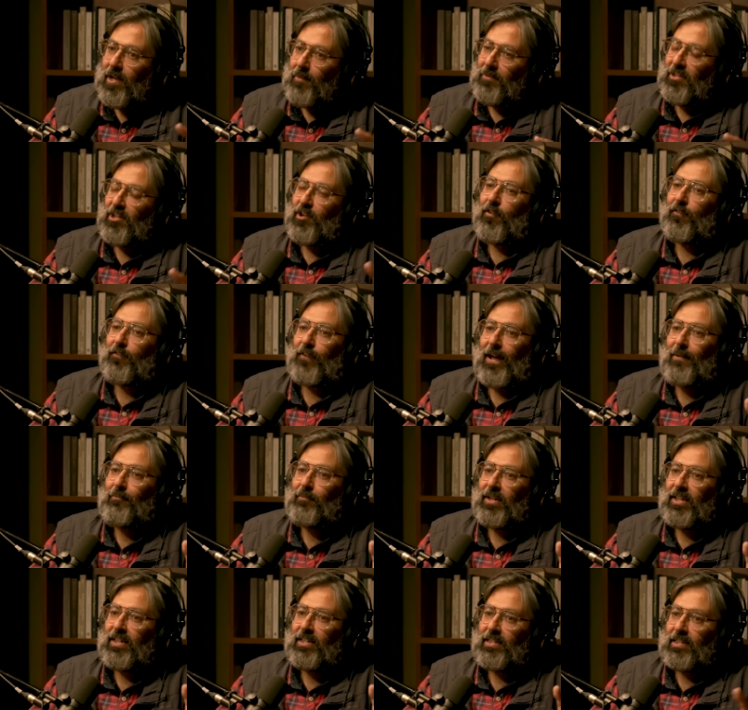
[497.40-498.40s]
up in your
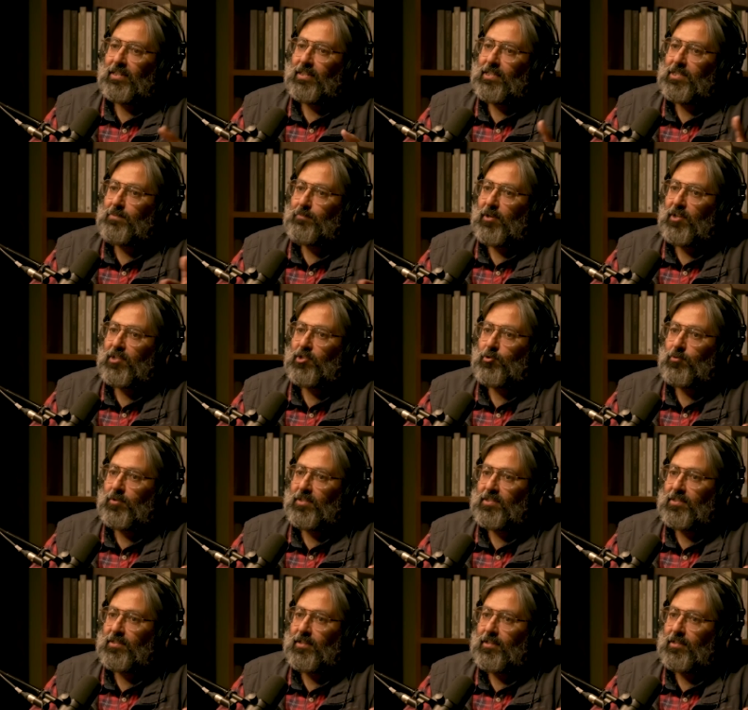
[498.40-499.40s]
family, that the
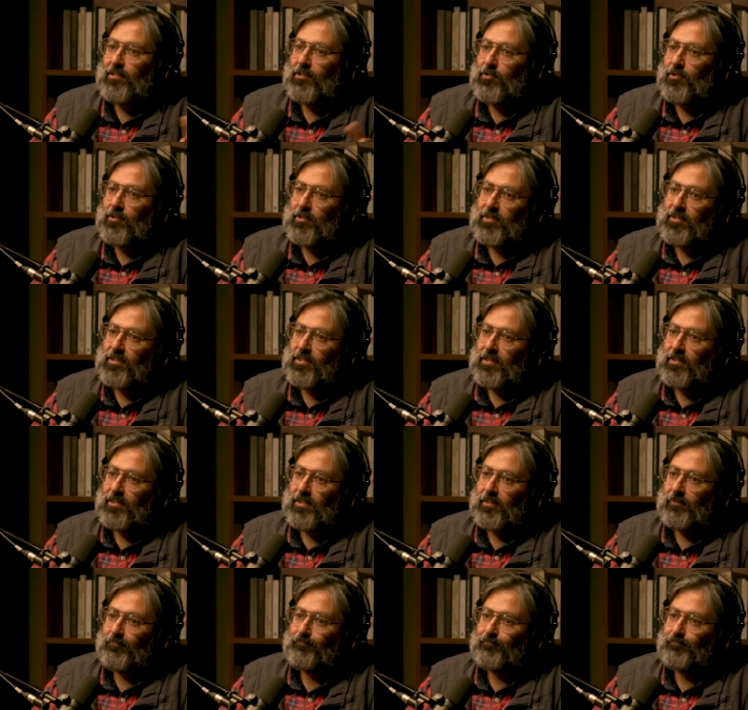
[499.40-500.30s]
spiritual search? Does it...